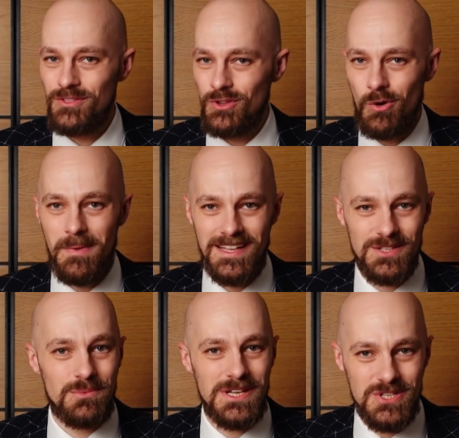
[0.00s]
No
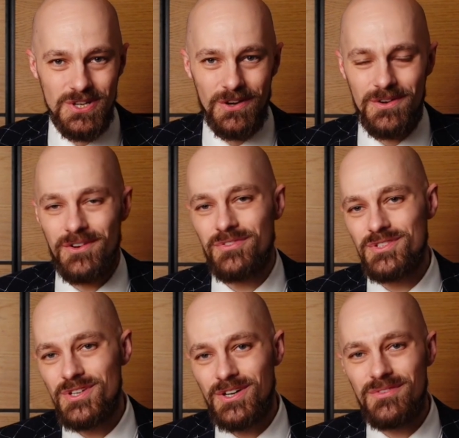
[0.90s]
matter which genre of
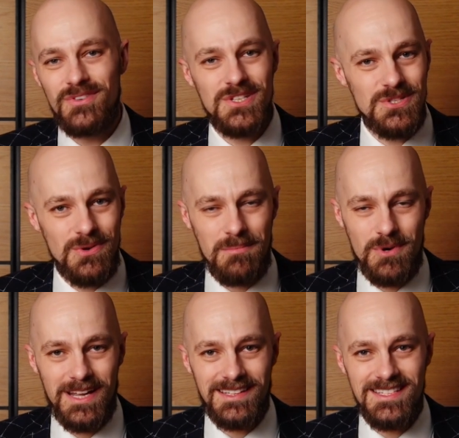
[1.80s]
photography you are
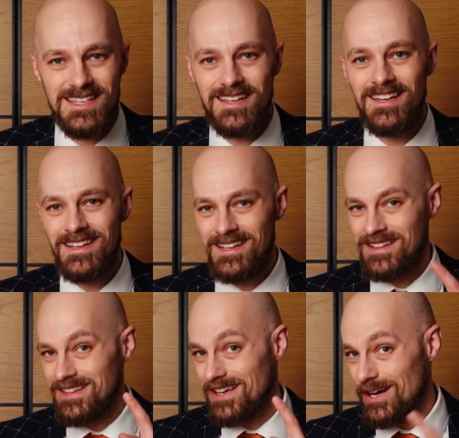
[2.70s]
practicing,
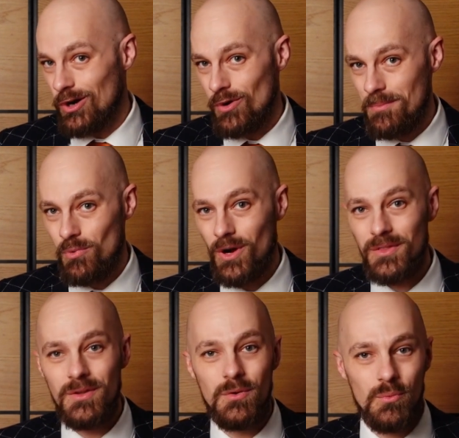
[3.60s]
the
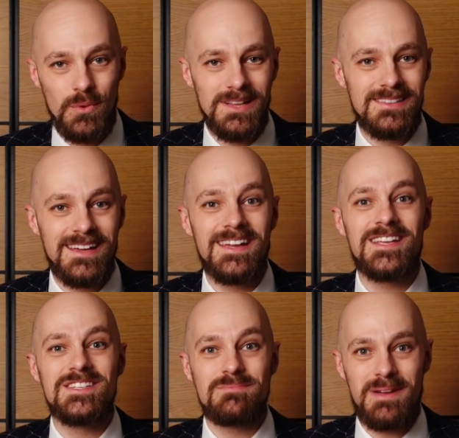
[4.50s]
OM1 will
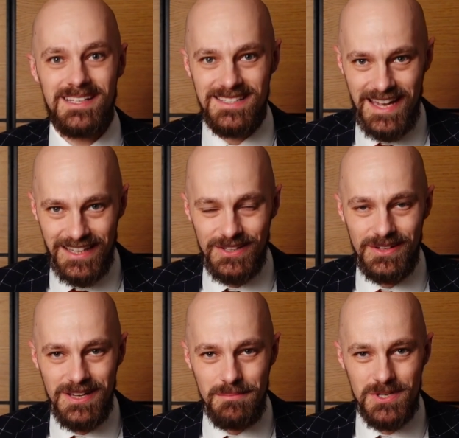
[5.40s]
take
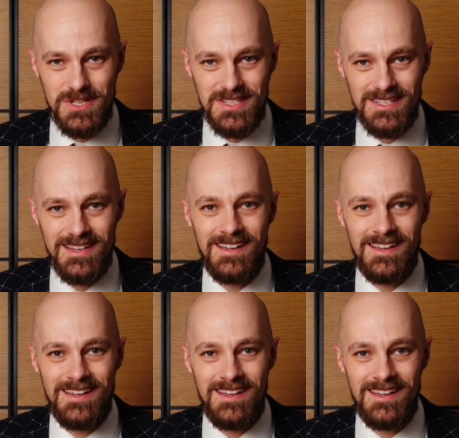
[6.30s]
spectacular images,